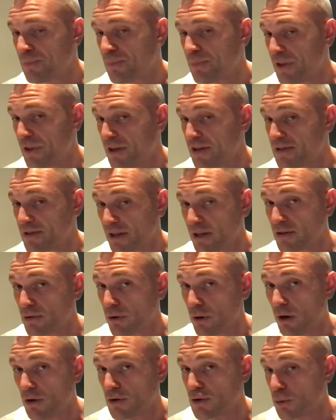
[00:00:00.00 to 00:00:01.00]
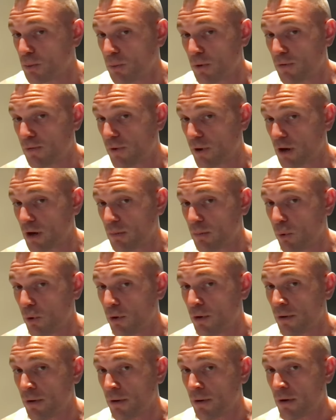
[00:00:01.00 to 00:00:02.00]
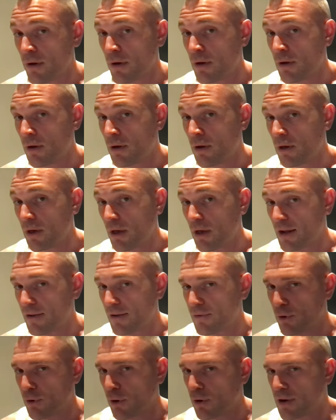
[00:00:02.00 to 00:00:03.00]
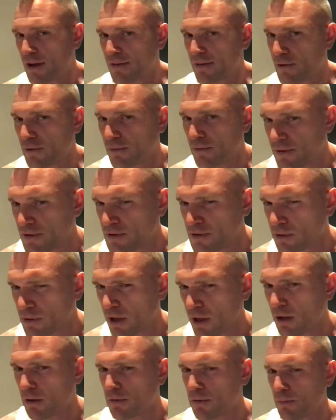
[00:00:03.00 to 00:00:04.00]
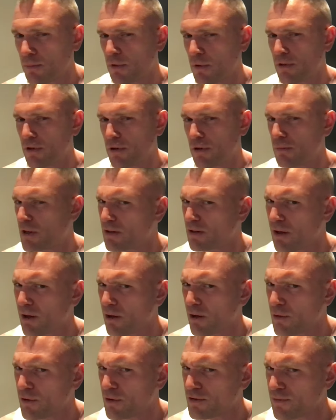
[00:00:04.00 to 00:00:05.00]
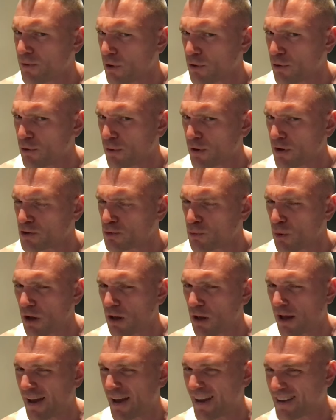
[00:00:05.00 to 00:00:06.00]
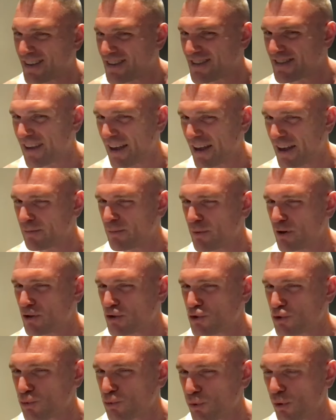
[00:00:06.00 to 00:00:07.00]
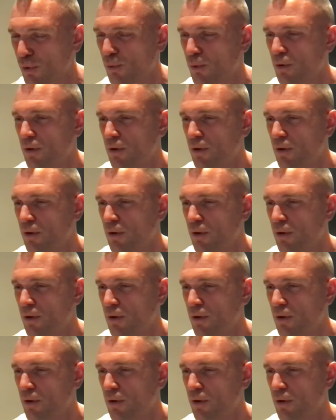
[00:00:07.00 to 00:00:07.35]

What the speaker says: These things are all super freaking important. And if you don't have your physical health, well, your mental health is faltering as well. I hate to say it, but it's true.